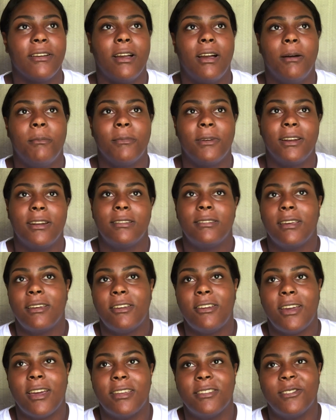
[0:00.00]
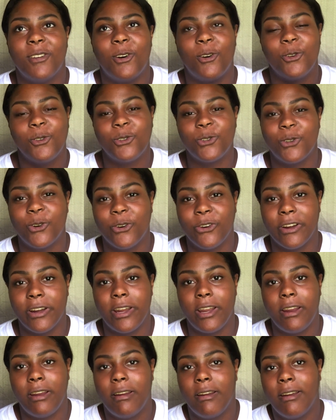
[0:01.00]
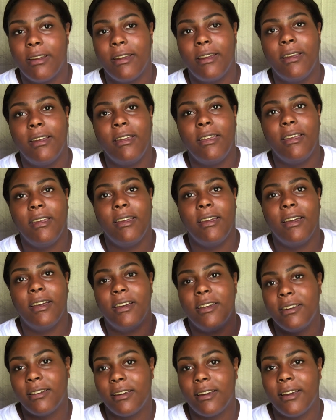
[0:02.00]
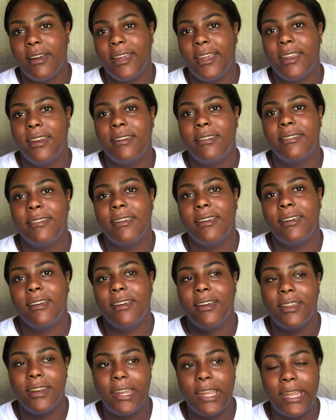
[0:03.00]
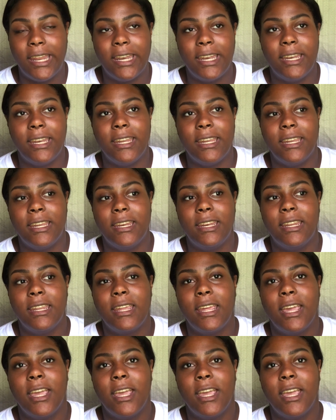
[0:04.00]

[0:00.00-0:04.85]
I'm gonna tell you guys the whole story, uncut, unedited.